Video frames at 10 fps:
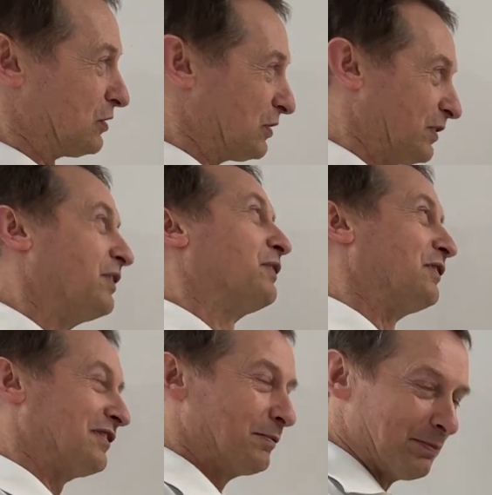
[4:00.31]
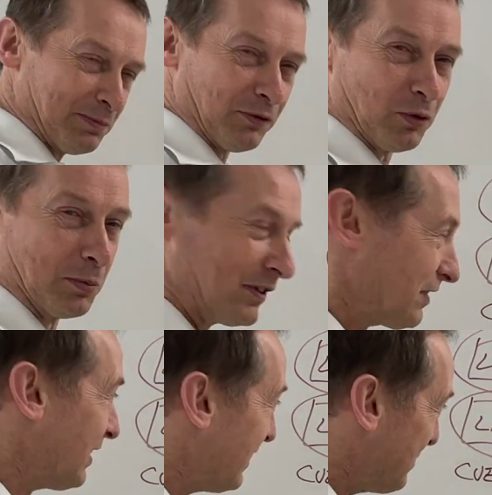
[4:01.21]
it, there is a performance
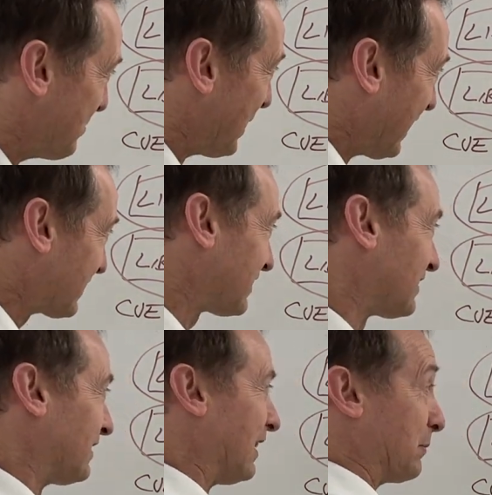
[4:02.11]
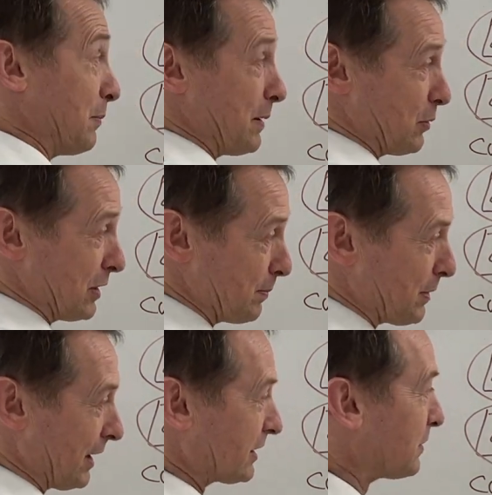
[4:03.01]
impact and memory
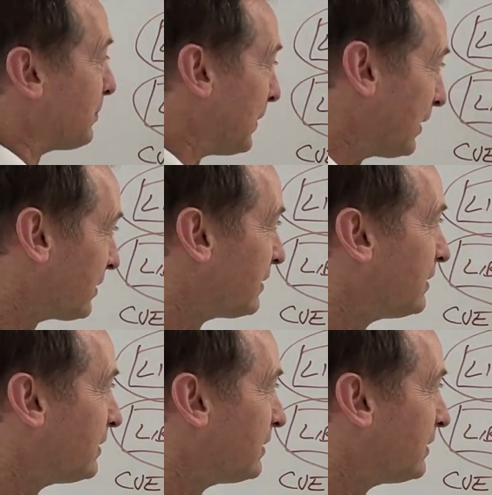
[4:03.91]
impact, but